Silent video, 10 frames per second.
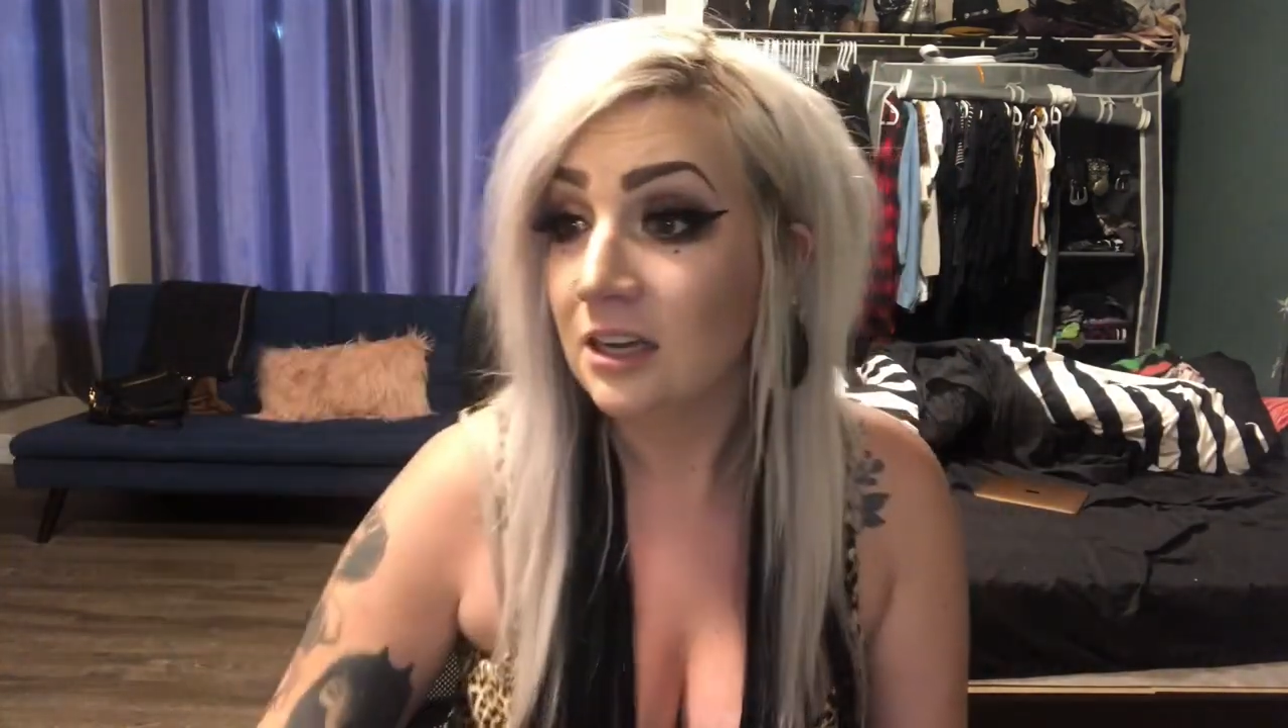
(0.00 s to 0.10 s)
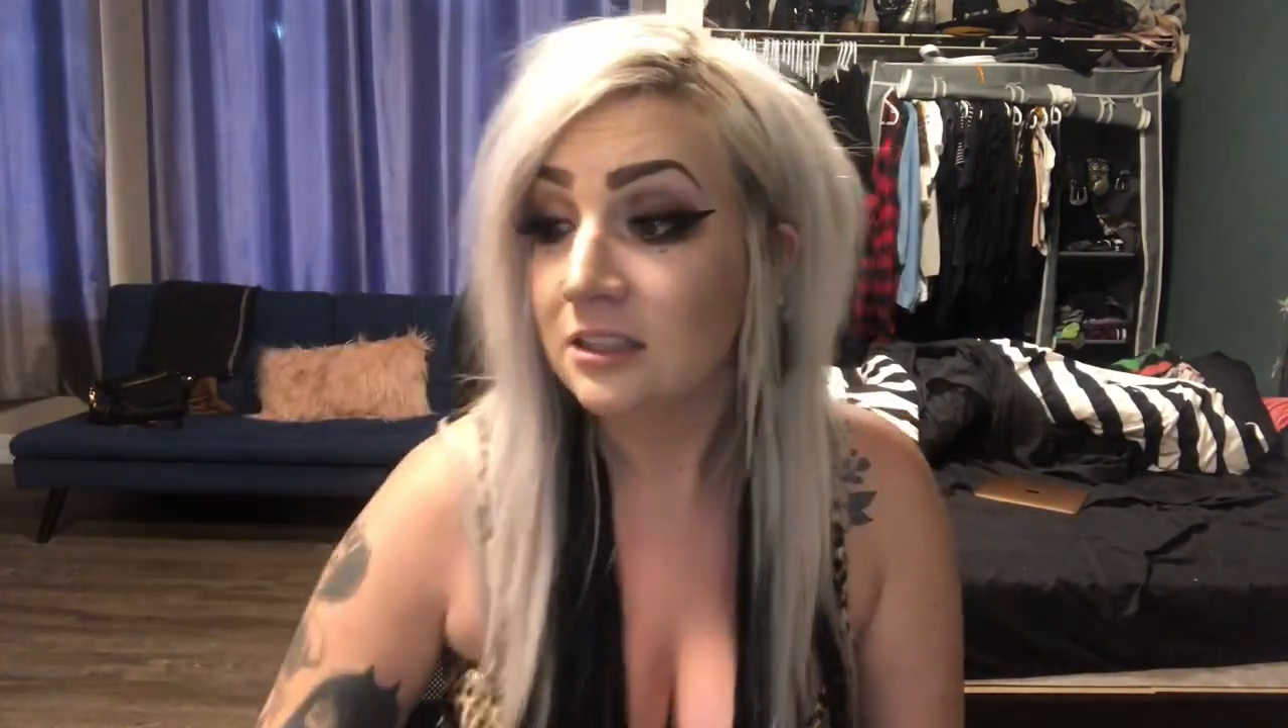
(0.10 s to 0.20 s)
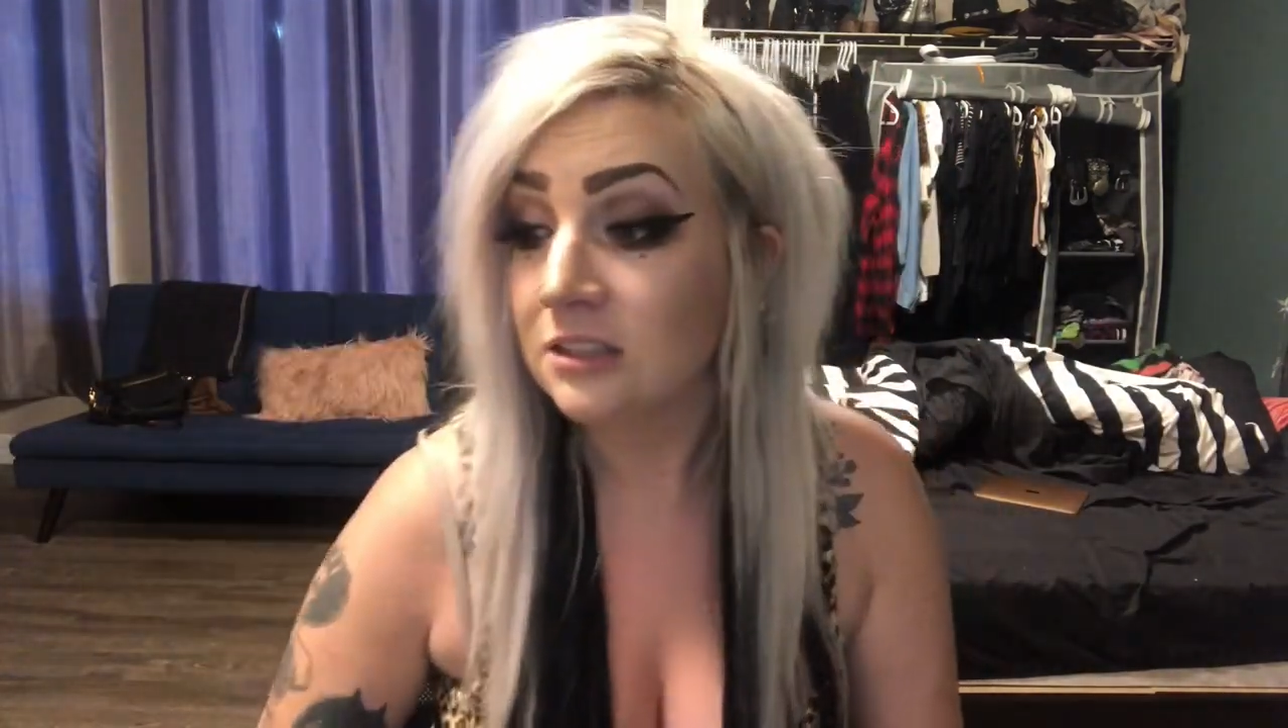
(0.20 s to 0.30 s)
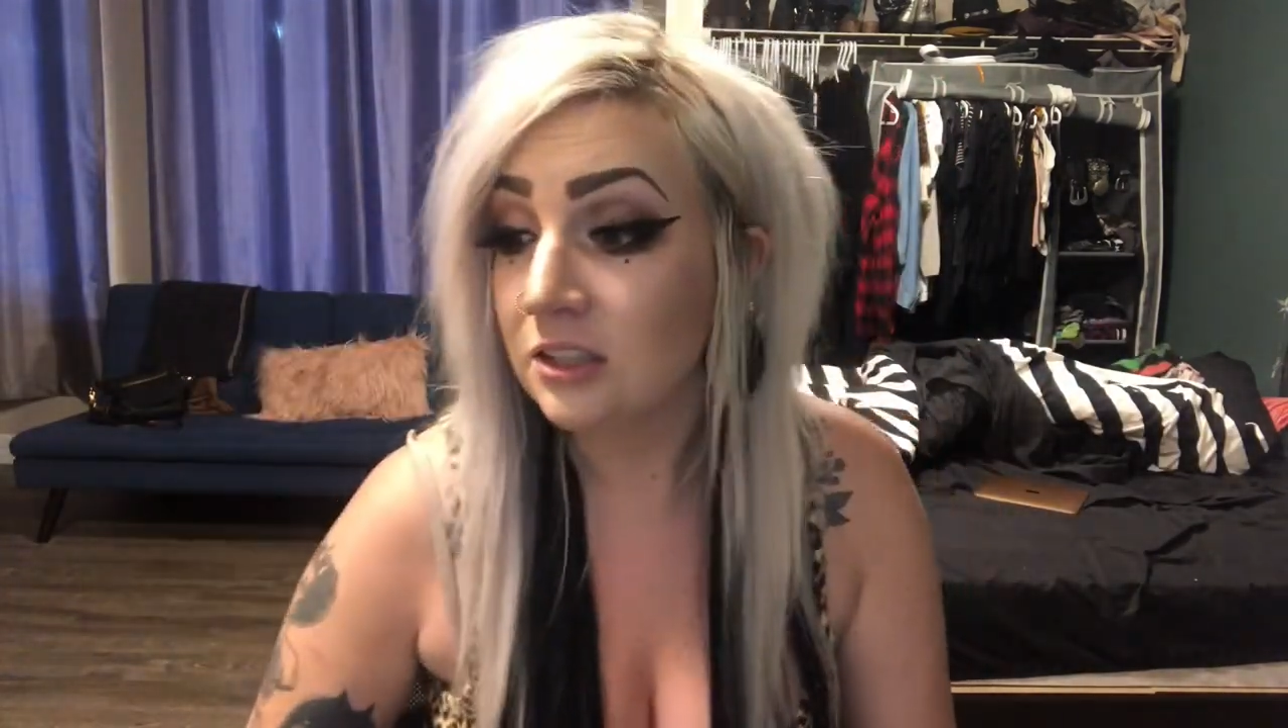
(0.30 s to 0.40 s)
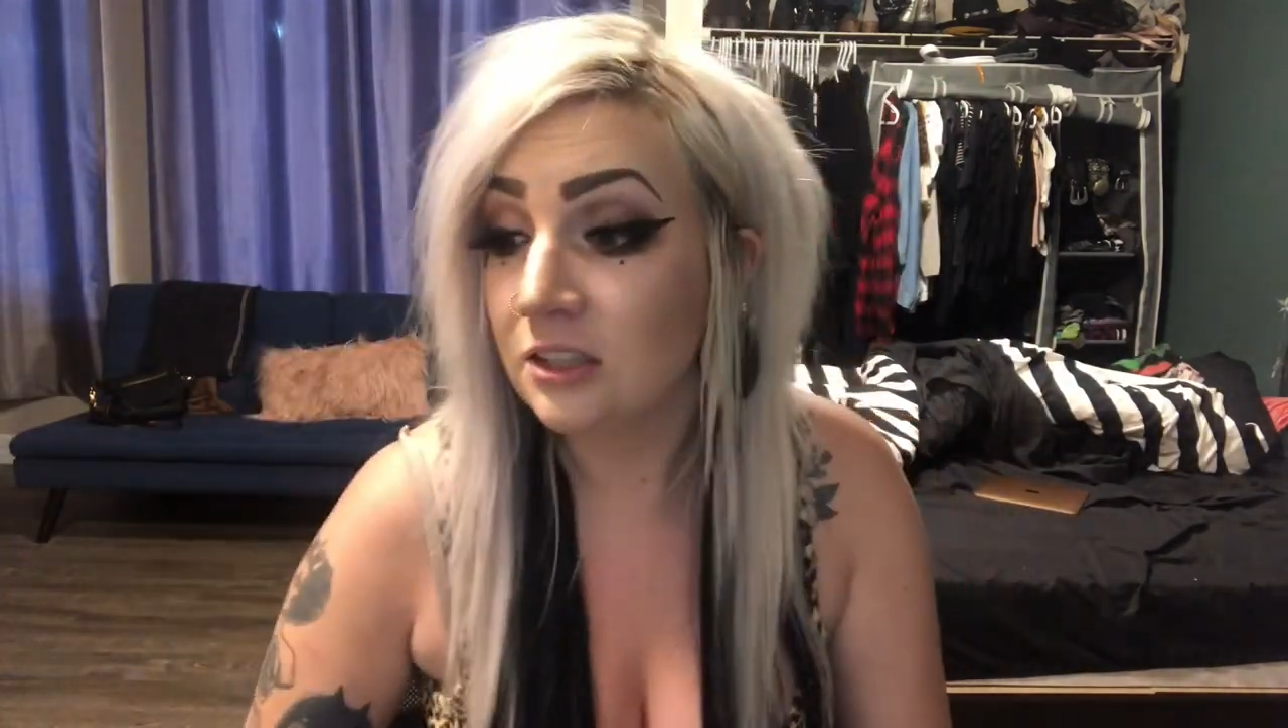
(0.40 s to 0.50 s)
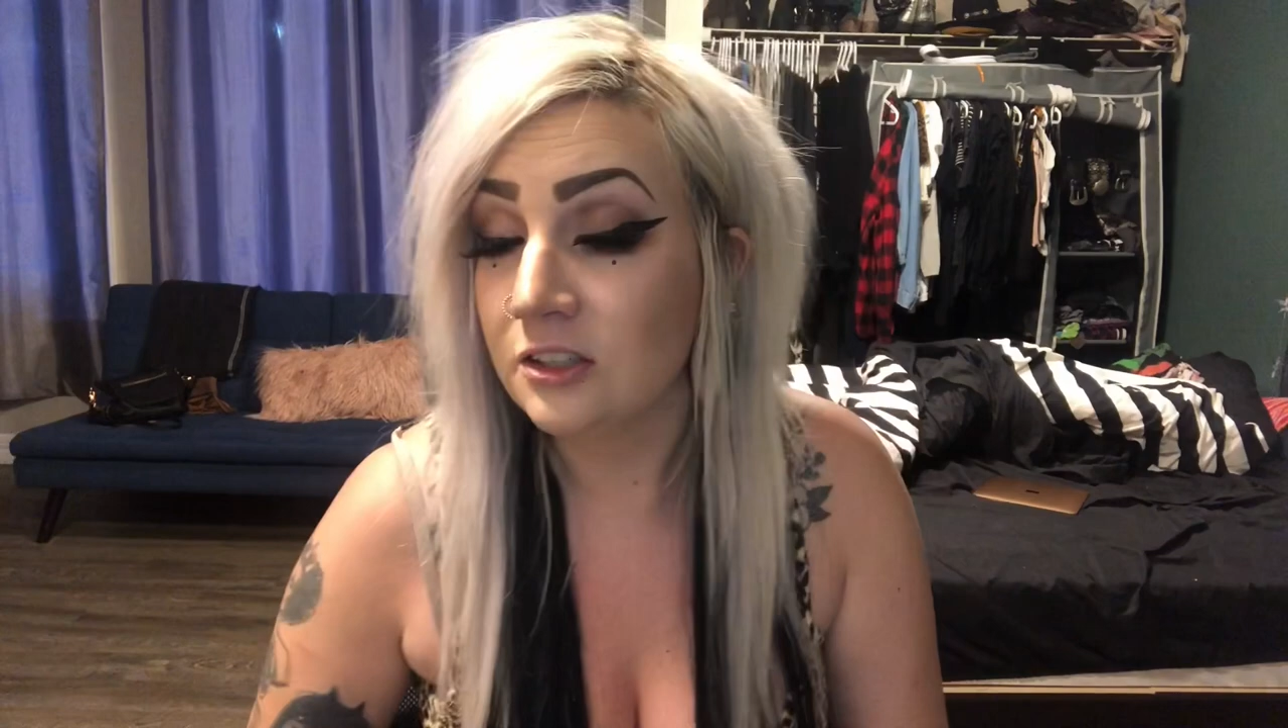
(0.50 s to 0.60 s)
It's a little